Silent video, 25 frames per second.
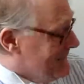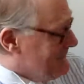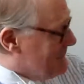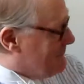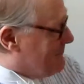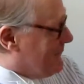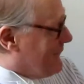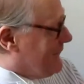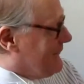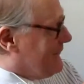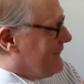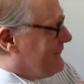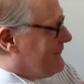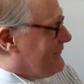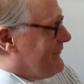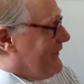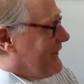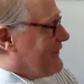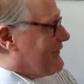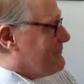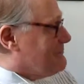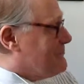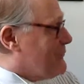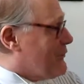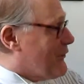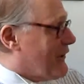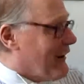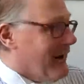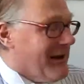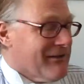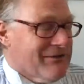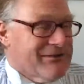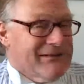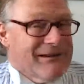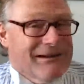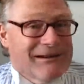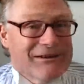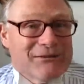But this book, I
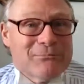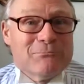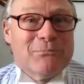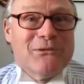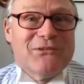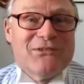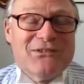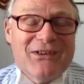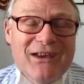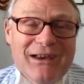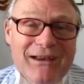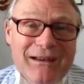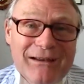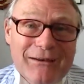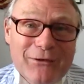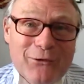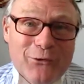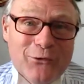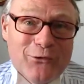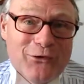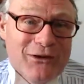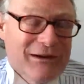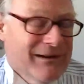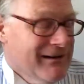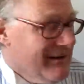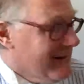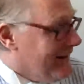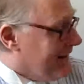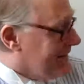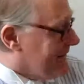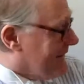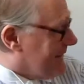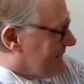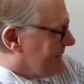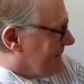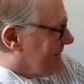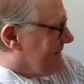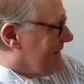think, is particularly good. I'd
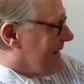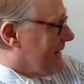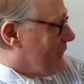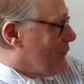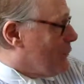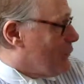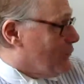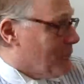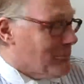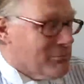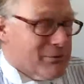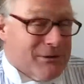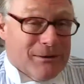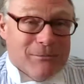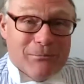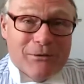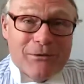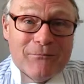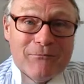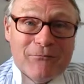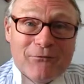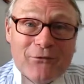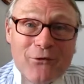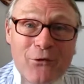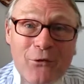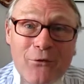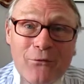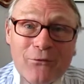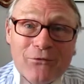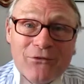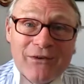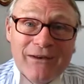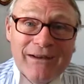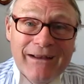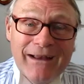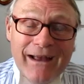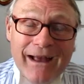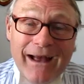like to thank all the people
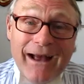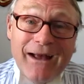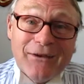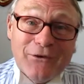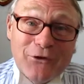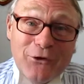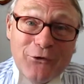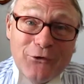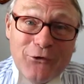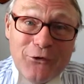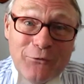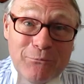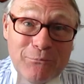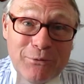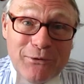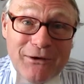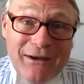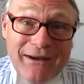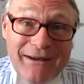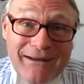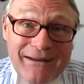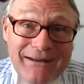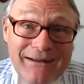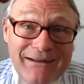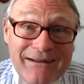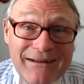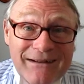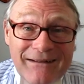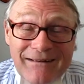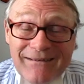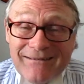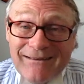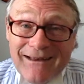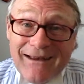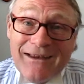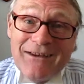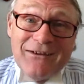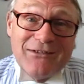involved and OUP.
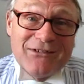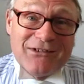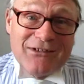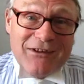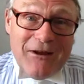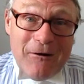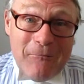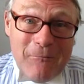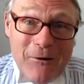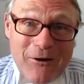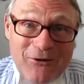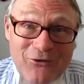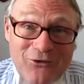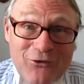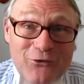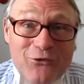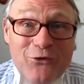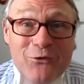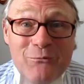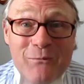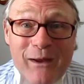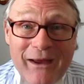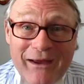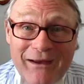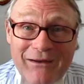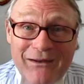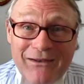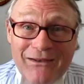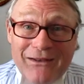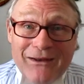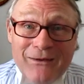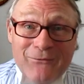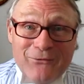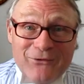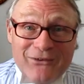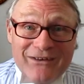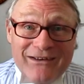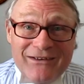Thank you so much. You do make our
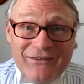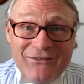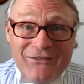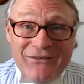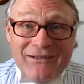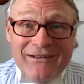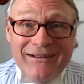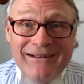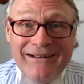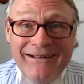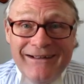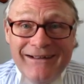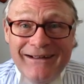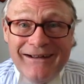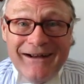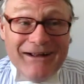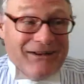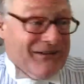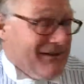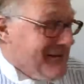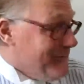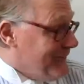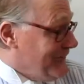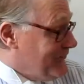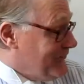lives easier. And I've